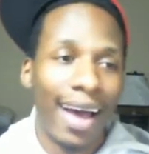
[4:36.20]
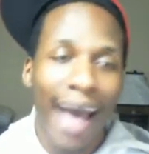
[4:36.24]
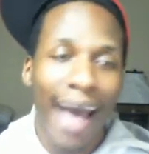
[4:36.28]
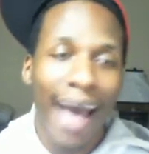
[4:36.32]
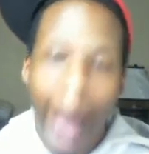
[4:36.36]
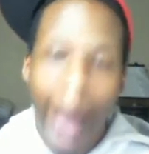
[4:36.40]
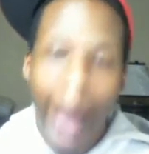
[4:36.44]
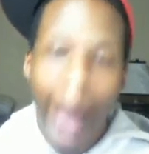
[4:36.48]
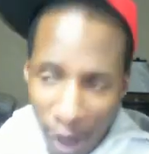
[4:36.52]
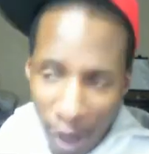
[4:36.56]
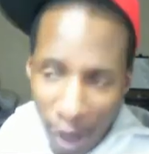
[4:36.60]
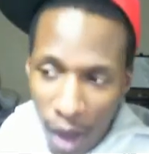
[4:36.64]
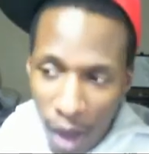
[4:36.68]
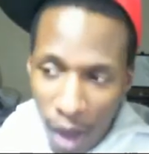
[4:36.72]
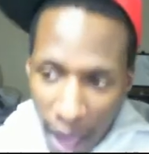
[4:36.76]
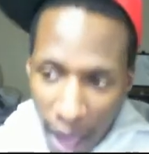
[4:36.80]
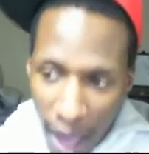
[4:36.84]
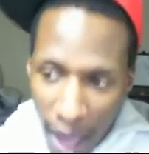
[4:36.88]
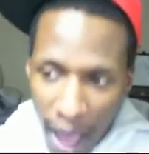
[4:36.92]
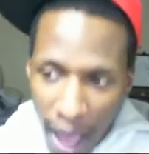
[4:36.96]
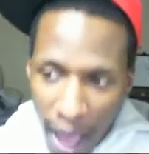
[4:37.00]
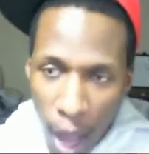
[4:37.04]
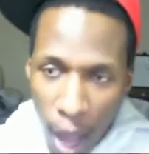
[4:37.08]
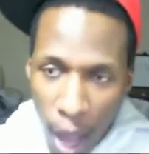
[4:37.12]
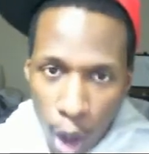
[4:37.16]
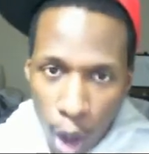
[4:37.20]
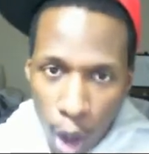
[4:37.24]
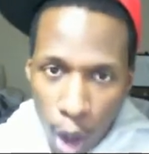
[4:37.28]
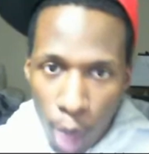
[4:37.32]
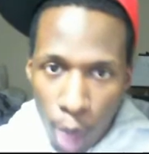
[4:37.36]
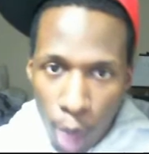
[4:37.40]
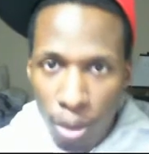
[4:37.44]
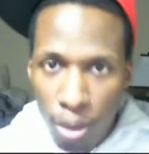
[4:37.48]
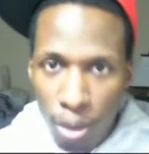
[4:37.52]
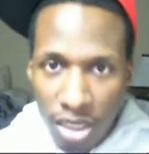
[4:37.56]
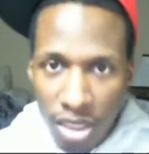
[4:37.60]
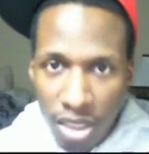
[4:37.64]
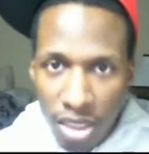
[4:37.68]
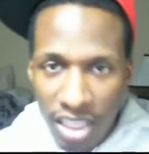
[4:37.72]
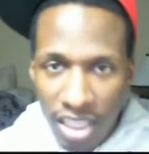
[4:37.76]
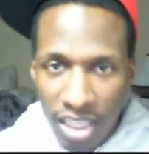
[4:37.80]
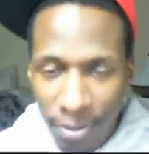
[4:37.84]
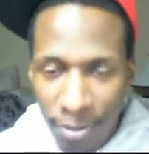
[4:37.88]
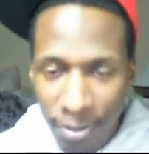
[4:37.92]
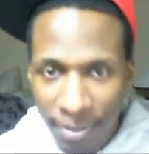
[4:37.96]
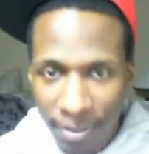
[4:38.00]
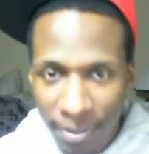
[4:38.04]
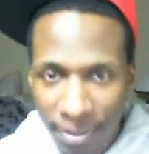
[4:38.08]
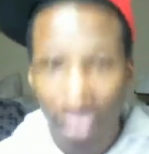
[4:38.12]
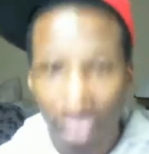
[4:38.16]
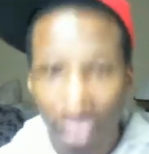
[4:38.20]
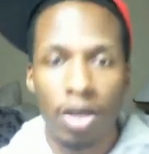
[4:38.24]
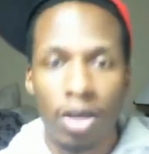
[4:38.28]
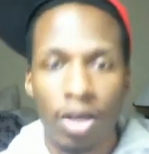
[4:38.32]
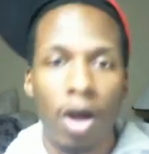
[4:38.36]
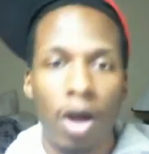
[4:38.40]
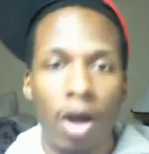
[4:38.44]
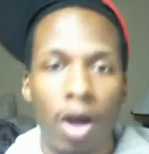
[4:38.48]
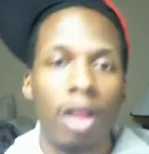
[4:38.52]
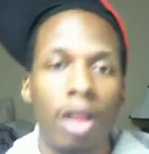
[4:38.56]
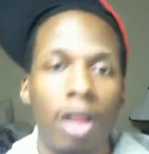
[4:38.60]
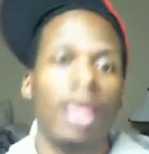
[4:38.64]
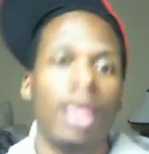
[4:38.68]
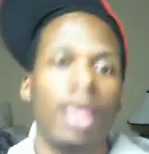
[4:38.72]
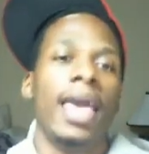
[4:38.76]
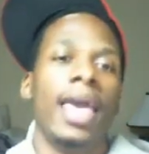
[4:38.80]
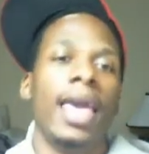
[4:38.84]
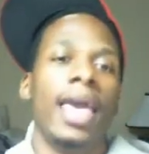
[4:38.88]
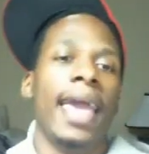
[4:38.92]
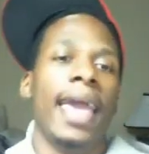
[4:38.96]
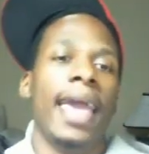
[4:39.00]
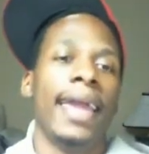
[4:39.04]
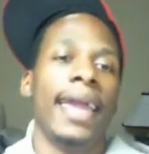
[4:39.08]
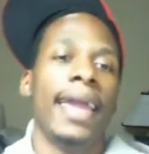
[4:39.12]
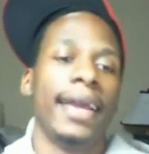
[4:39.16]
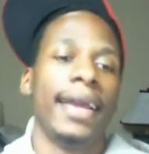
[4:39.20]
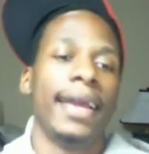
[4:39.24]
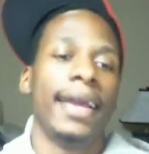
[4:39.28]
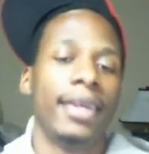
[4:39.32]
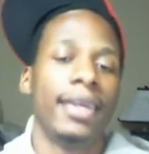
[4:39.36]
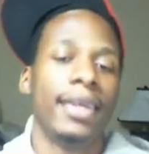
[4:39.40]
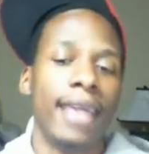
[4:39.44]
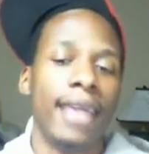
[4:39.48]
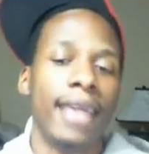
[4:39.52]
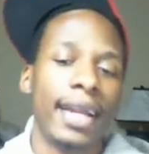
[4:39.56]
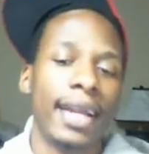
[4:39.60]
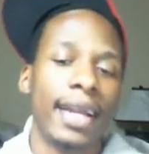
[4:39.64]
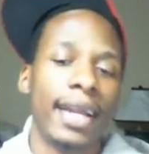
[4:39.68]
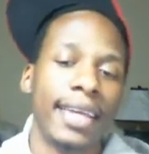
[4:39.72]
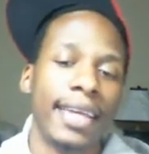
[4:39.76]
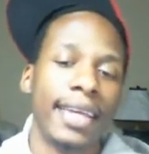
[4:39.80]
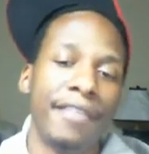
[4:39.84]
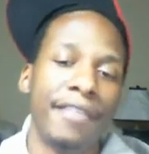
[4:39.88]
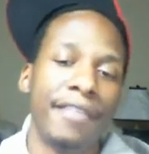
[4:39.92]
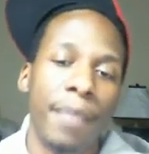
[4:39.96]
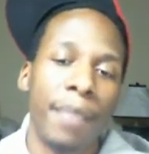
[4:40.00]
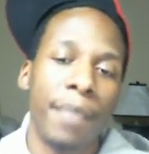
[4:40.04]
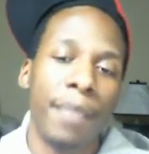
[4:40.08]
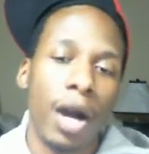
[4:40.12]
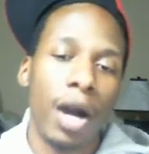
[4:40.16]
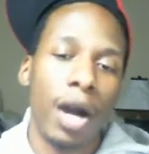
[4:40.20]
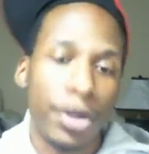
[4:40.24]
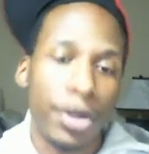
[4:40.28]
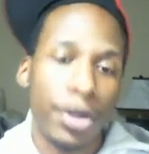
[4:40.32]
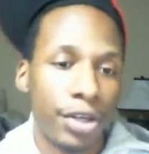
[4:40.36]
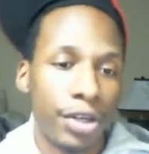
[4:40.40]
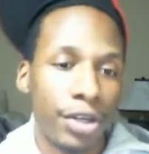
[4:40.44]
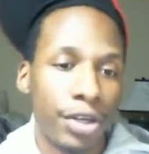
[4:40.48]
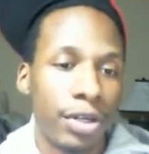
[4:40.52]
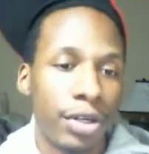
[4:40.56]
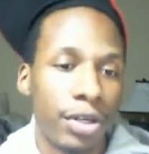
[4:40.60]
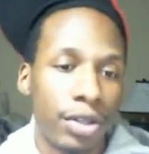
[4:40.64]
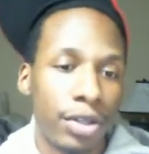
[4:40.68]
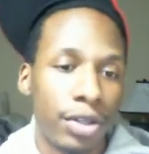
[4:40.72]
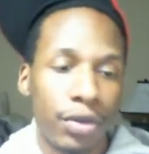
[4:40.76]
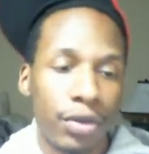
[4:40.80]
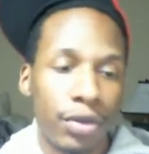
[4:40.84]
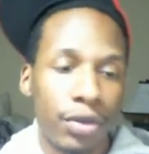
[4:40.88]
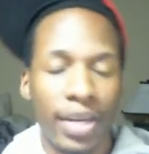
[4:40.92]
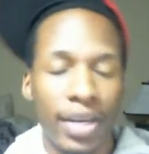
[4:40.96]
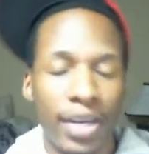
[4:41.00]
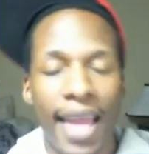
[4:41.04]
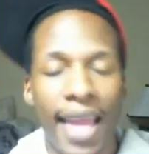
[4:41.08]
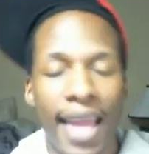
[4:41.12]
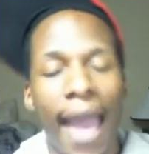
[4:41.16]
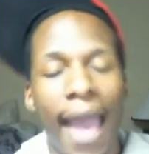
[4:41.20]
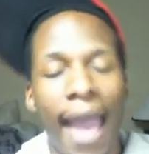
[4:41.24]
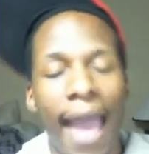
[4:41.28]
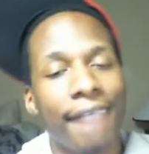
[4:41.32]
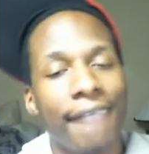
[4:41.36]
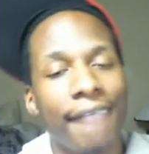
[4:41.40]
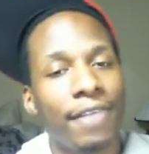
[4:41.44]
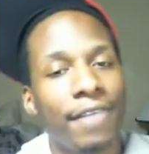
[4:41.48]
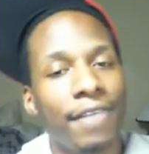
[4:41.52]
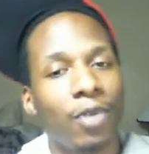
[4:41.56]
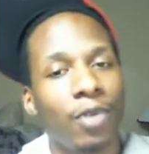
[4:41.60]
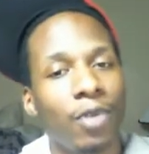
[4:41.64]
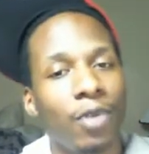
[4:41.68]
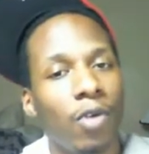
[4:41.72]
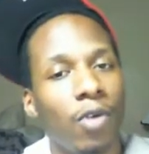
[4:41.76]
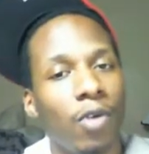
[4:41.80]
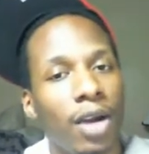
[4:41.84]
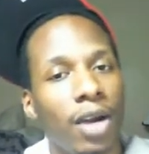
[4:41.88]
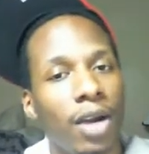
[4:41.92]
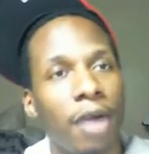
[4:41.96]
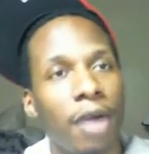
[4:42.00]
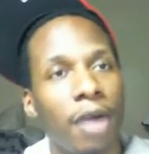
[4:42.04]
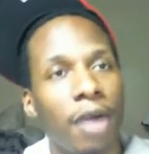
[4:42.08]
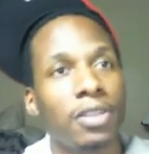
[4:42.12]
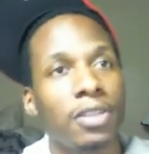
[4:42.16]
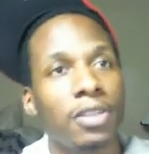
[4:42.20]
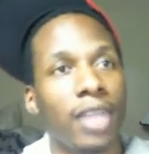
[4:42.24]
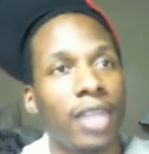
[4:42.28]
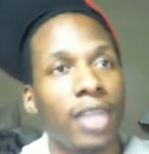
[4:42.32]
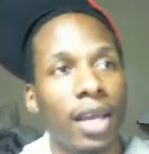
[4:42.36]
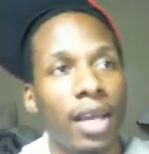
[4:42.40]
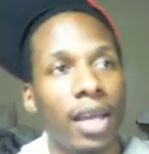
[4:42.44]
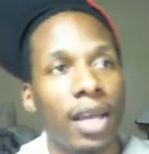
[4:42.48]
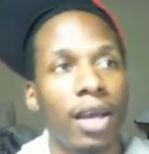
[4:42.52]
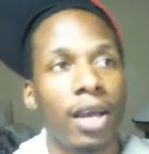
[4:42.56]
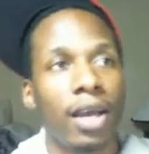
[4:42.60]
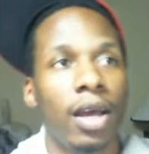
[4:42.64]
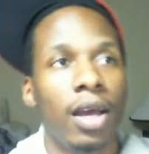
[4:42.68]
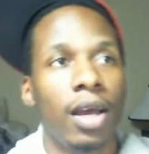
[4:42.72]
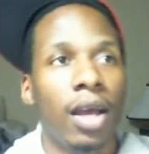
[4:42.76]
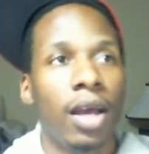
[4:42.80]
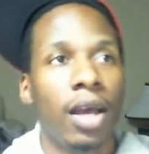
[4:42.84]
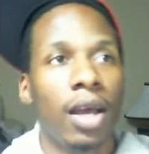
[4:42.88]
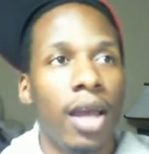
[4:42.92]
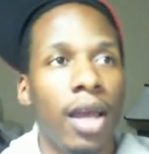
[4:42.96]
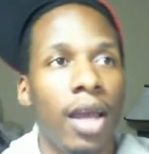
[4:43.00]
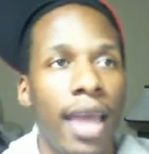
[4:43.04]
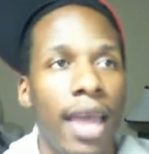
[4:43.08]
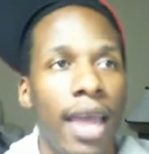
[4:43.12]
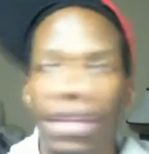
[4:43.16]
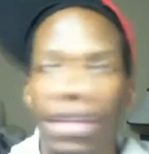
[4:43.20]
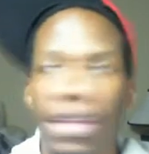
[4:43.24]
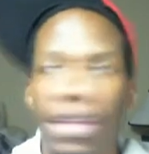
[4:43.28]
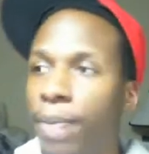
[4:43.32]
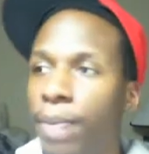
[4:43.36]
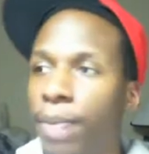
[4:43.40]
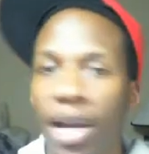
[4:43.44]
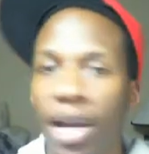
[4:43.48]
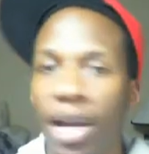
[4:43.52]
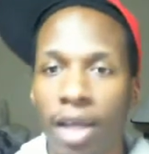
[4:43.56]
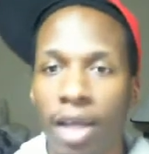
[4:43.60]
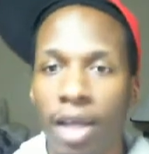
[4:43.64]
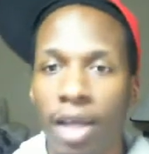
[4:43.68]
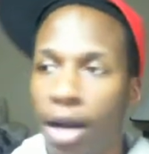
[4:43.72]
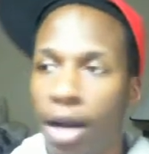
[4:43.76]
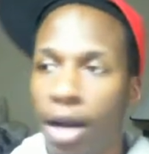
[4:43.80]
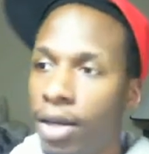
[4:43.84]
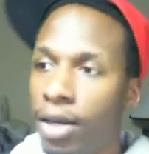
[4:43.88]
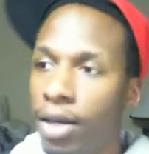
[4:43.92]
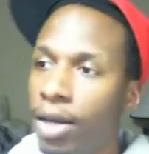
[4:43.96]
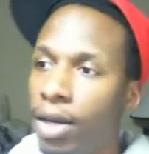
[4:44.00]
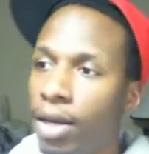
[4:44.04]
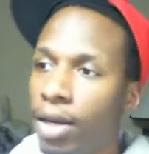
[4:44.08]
I know, almost 6 feet tall, and I could not get from under 3.5 feet of water. I was like, and the bodyguard,